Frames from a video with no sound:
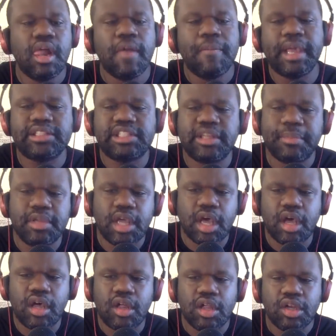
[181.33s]
Because some of
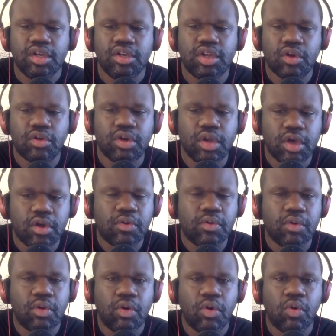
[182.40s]
y'all don't
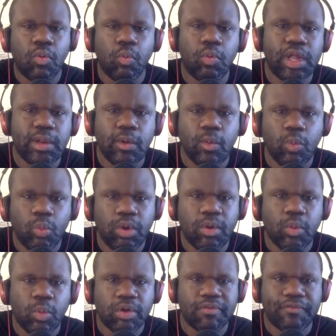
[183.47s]
know what
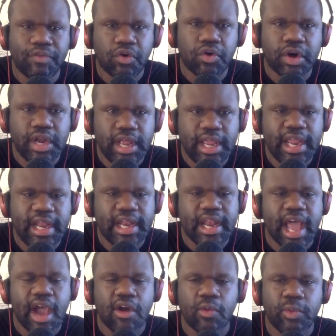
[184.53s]
what what foreign aid and
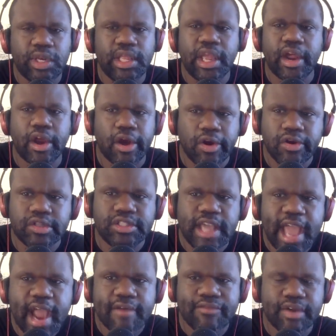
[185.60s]
how it really hurts
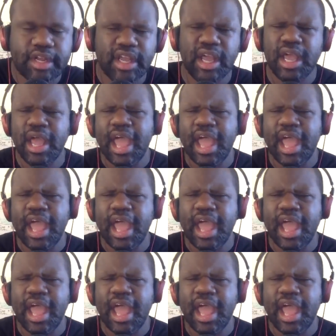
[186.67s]
Africa.